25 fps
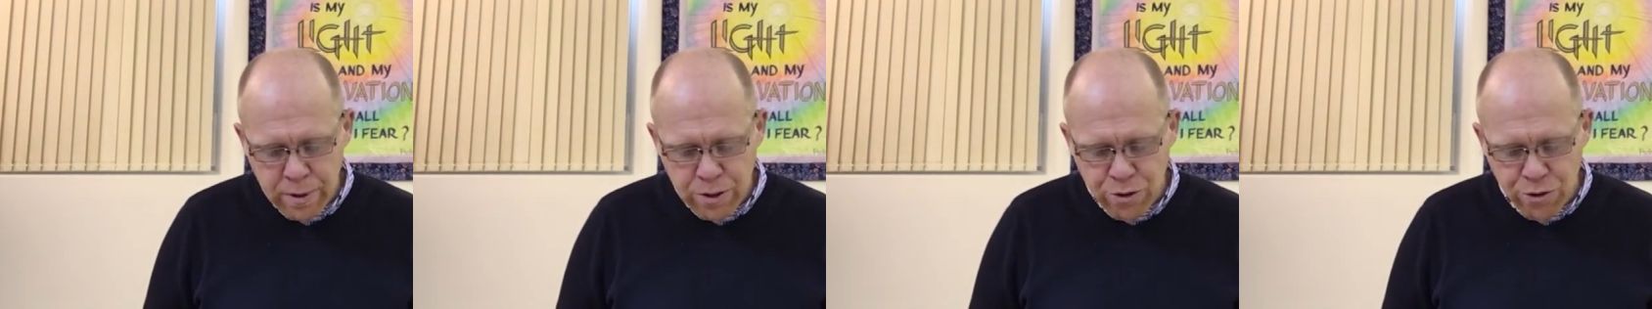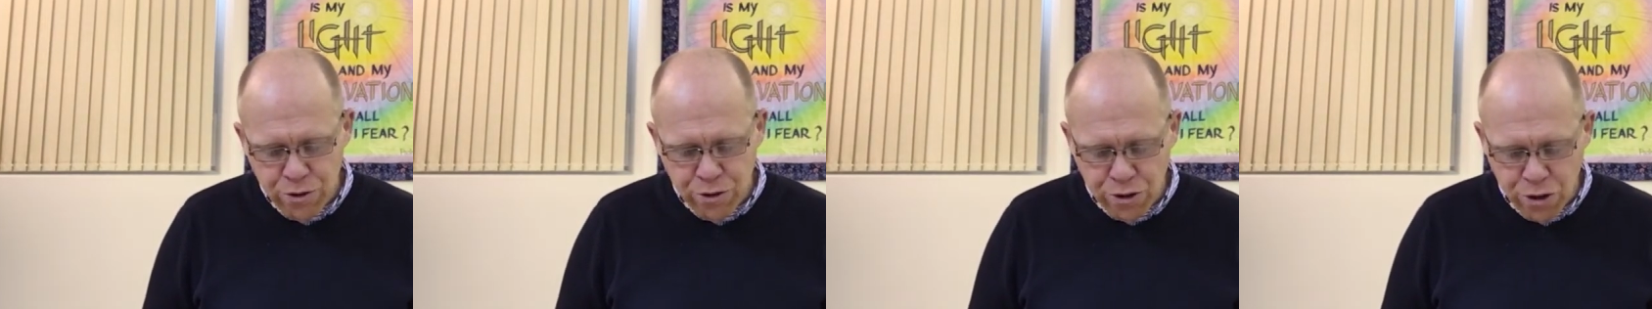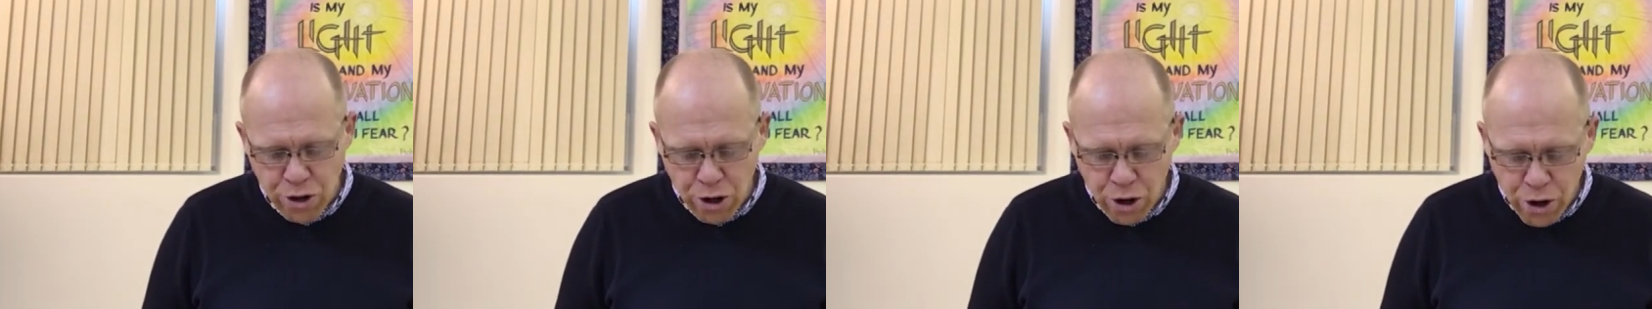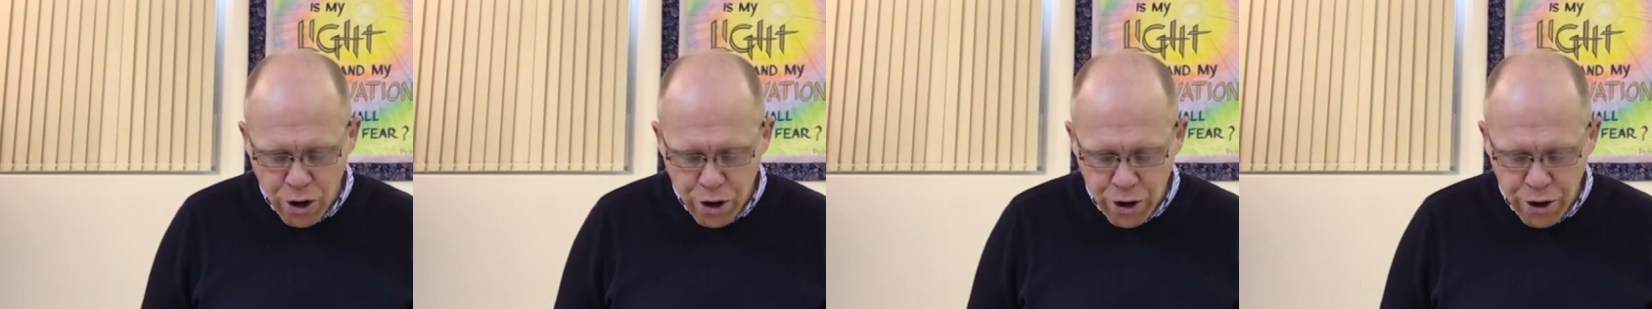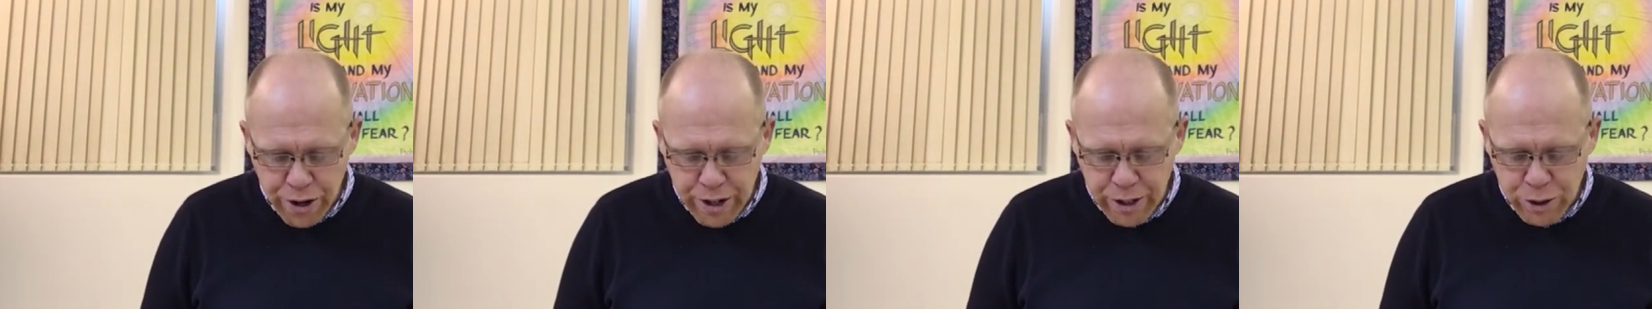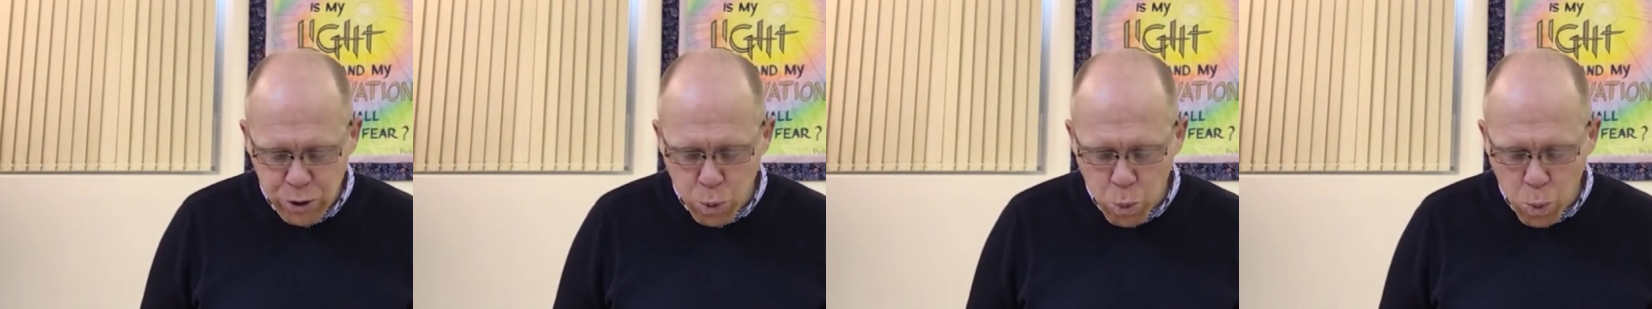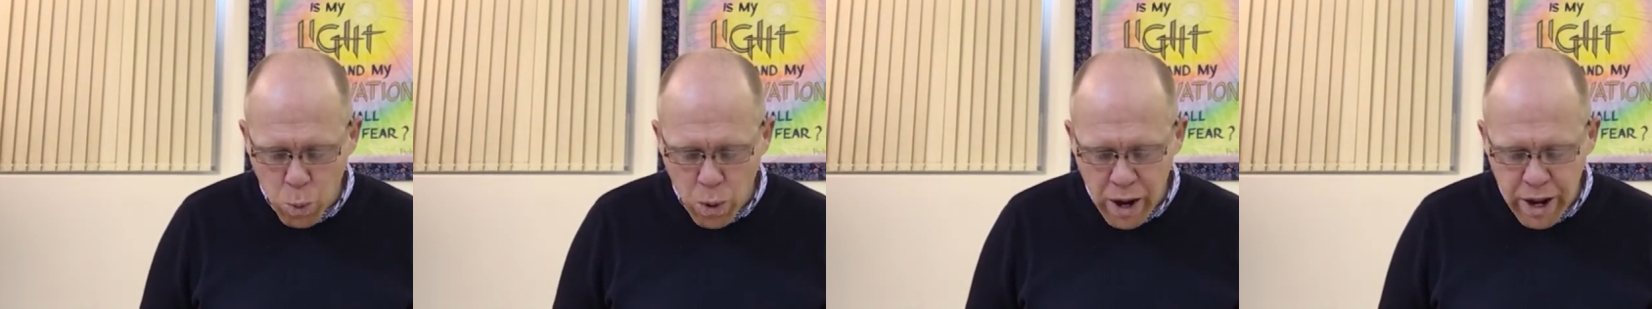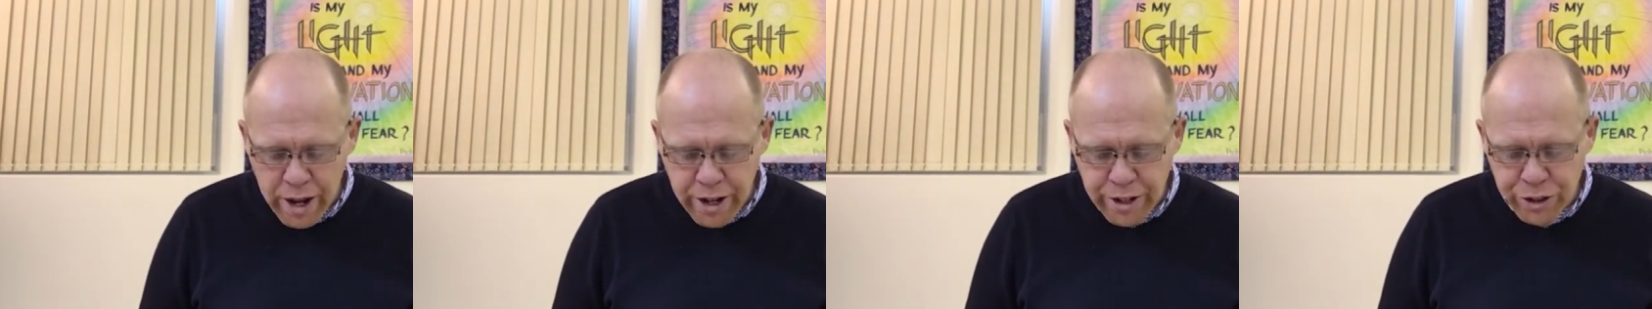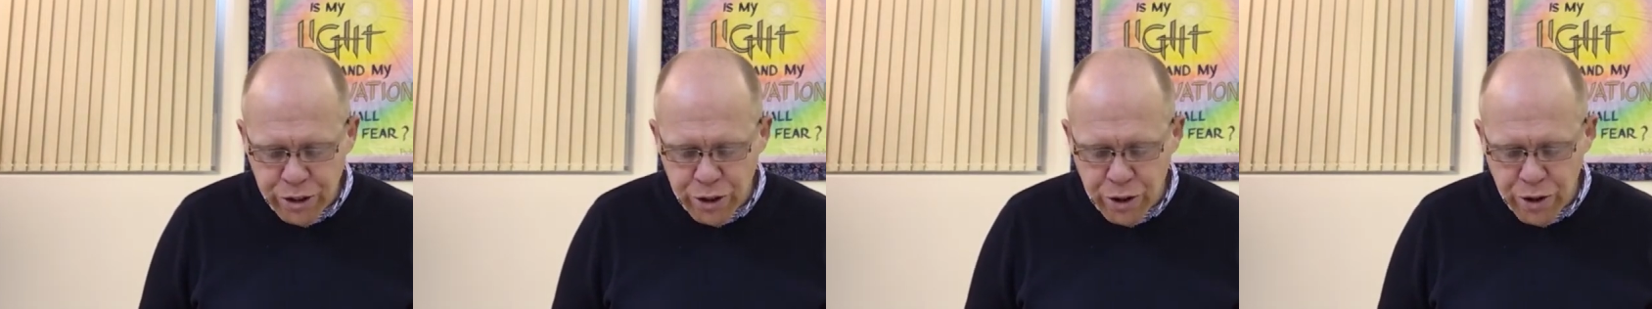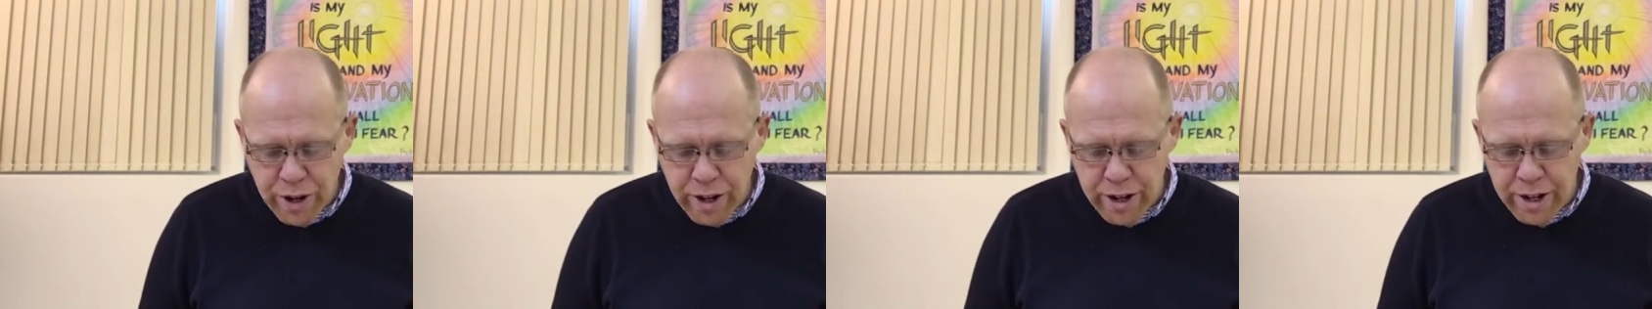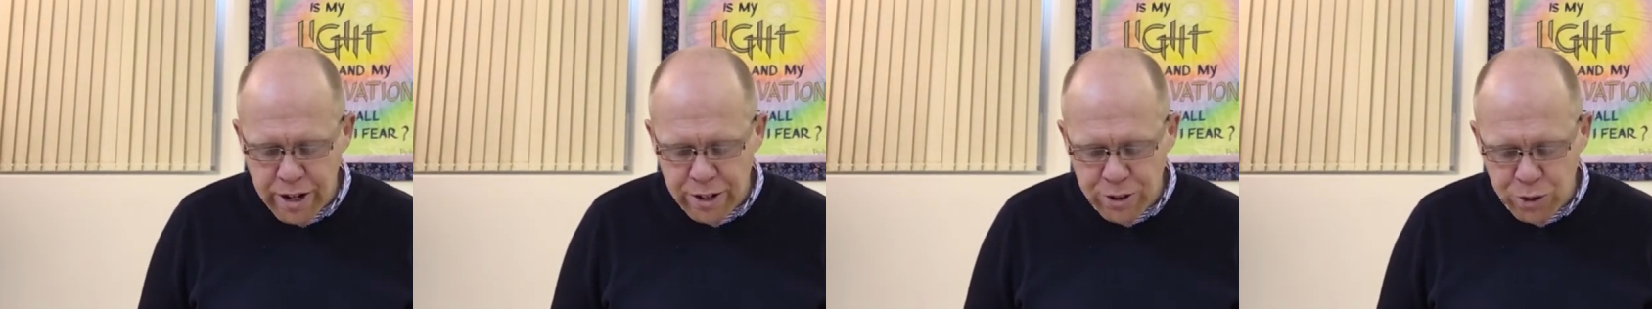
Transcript: The sluggard is wiser in